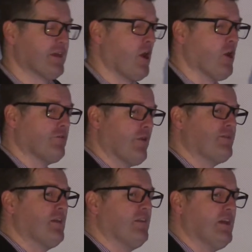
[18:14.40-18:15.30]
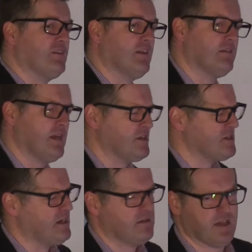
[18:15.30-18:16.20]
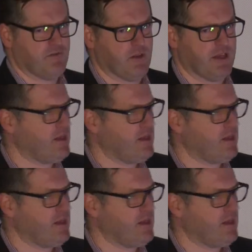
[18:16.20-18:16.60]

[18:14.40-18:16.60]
the code, it represented the internet. Internet, definitely